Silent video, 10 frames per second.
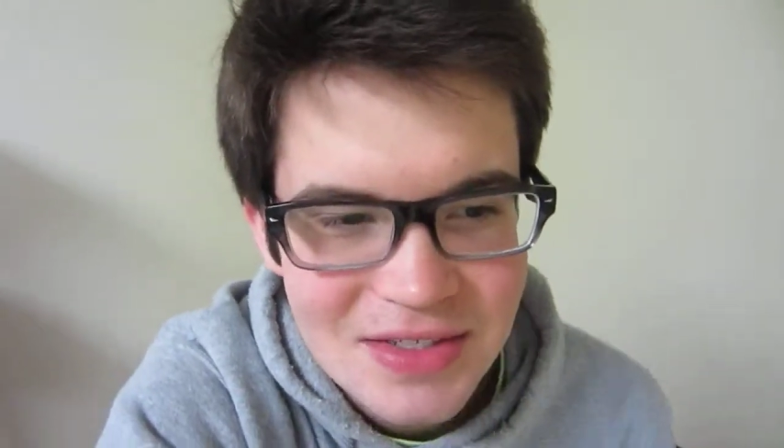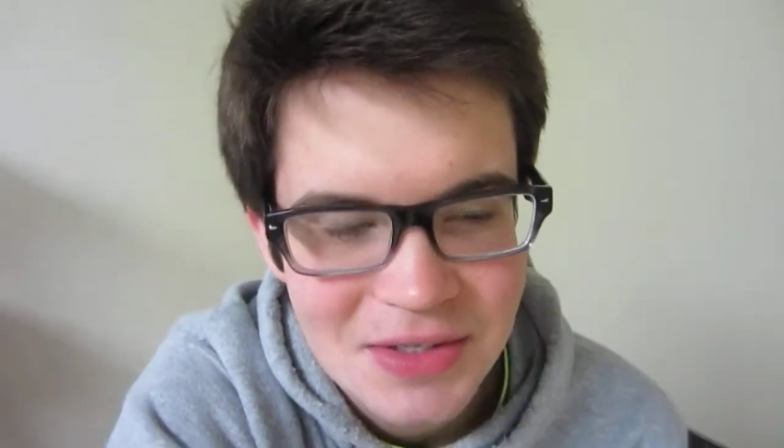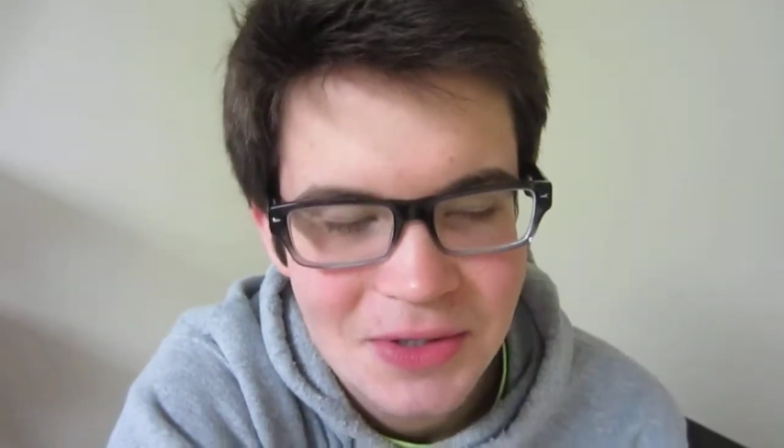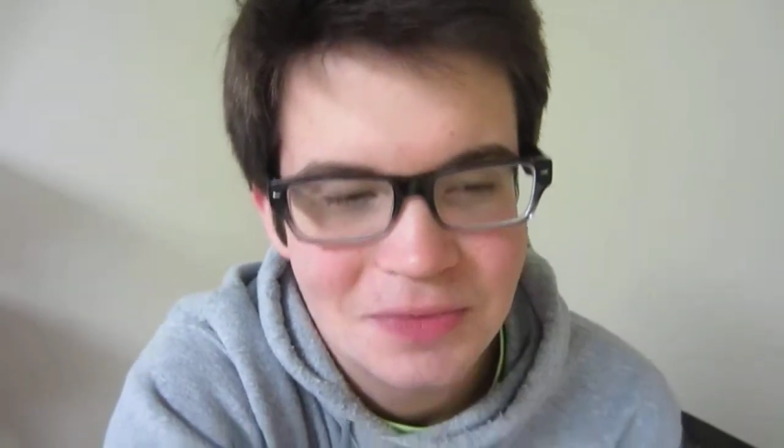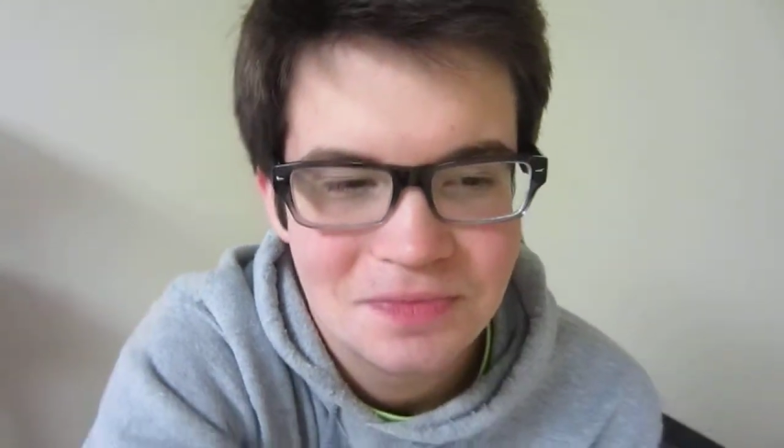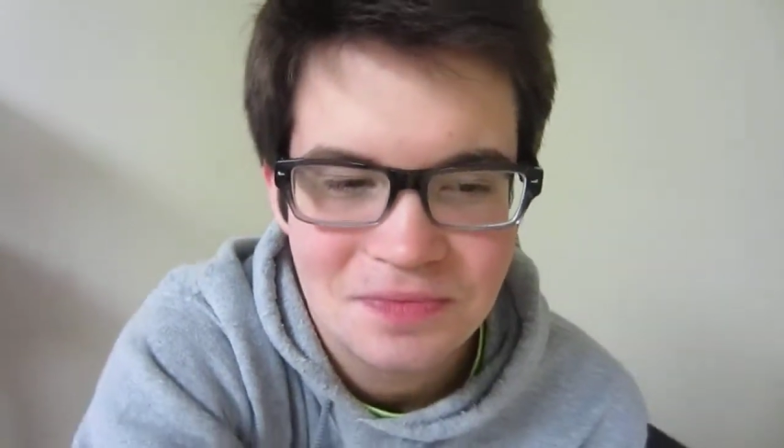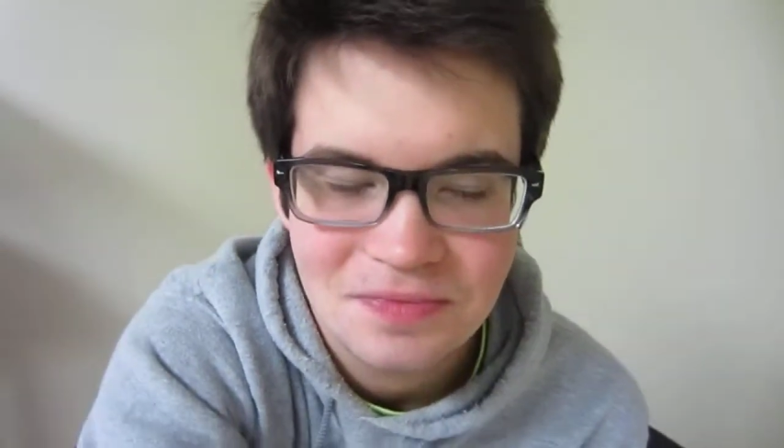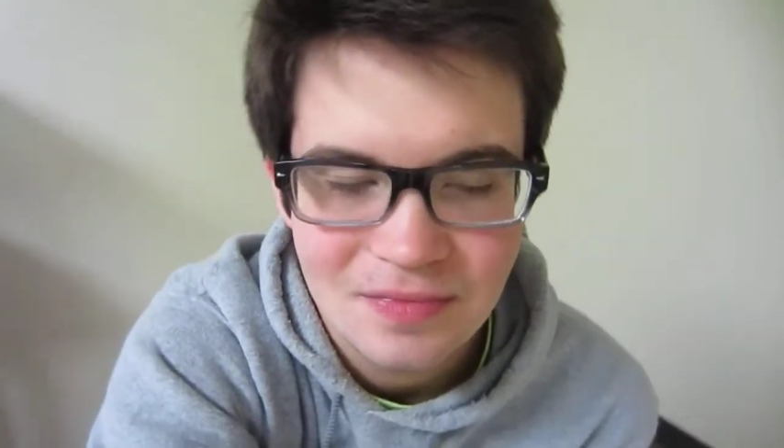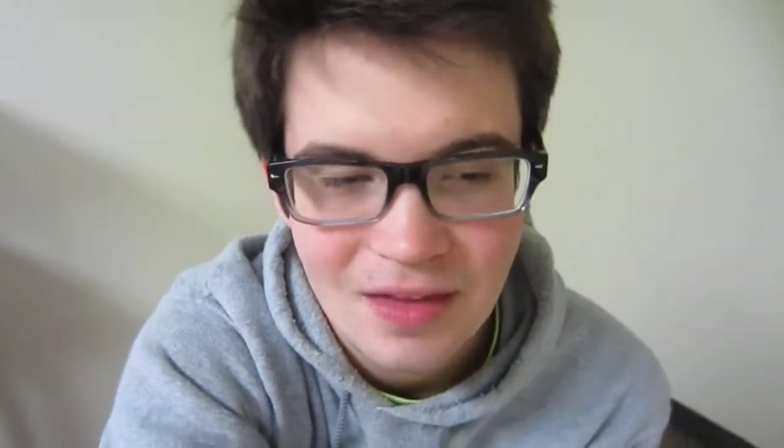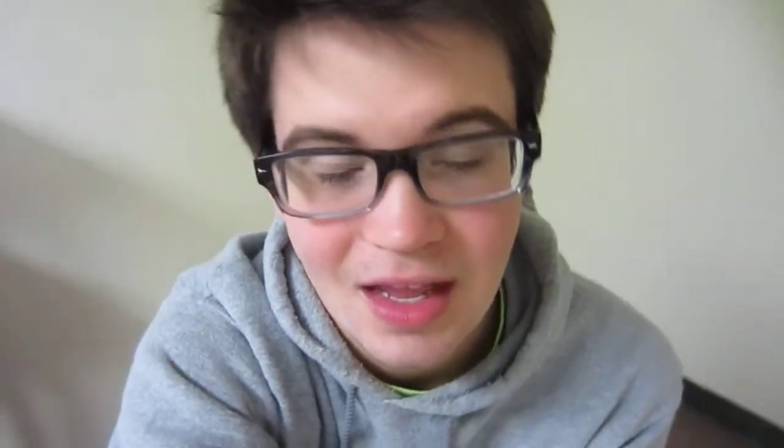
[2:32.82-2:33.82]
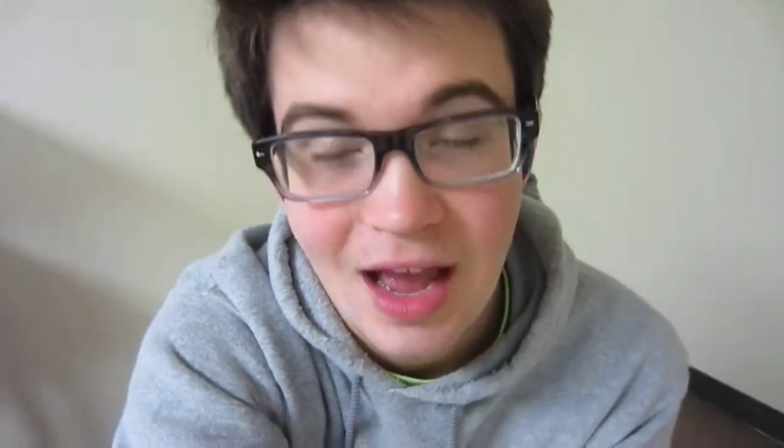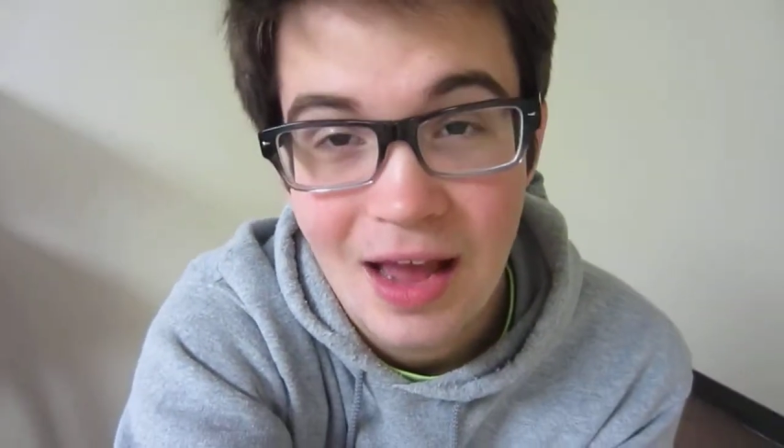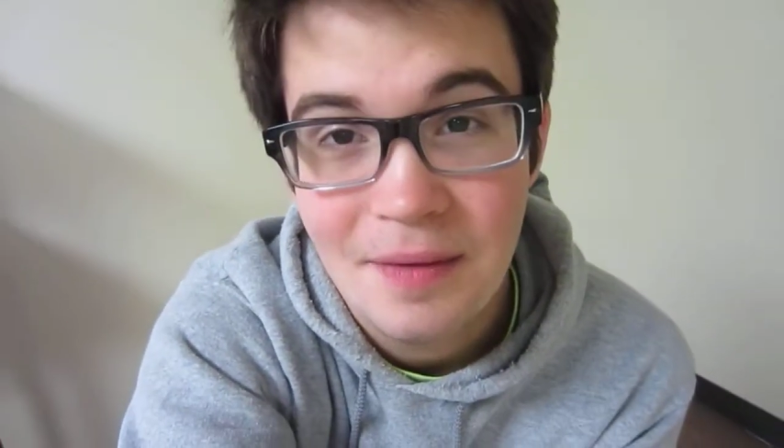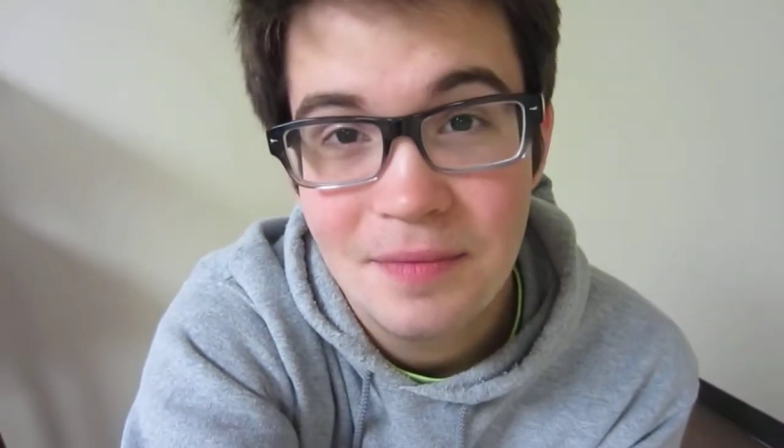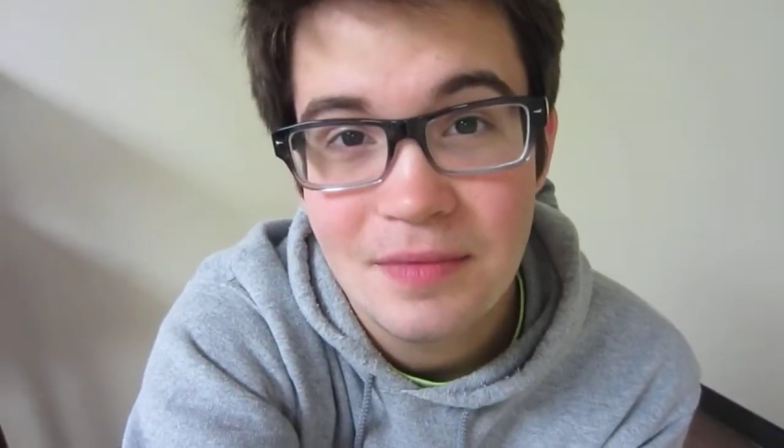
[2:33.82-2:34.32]
so,
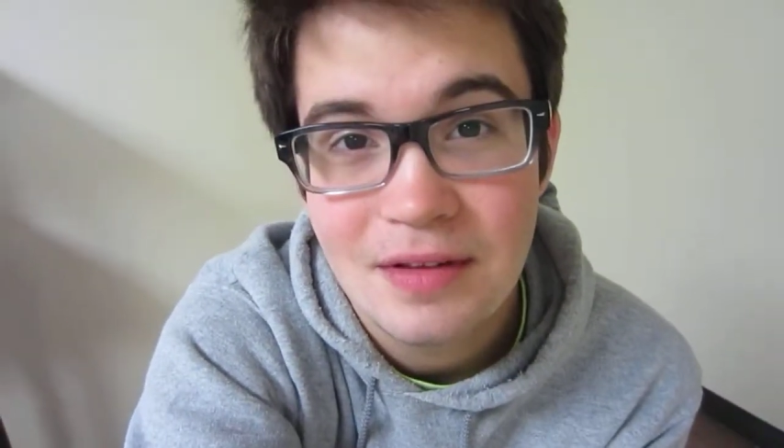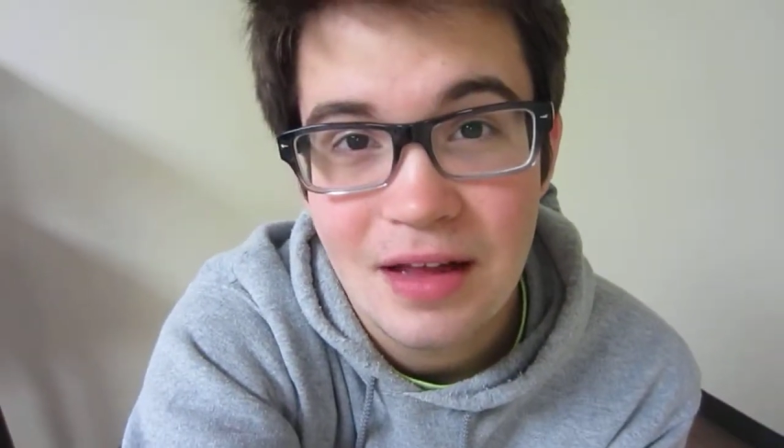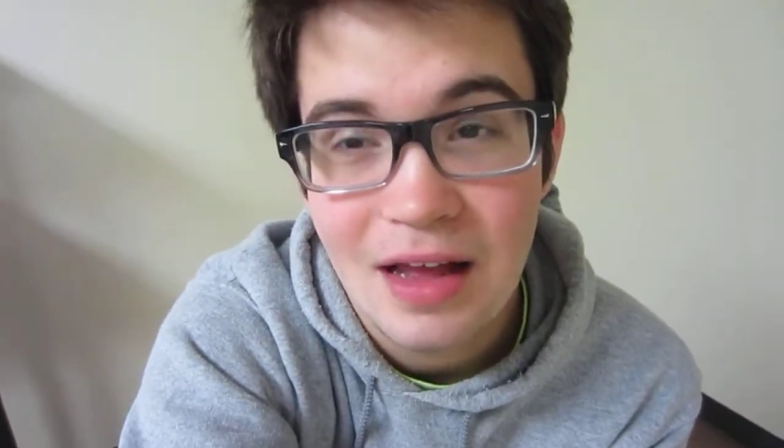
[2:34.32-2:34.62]
I'm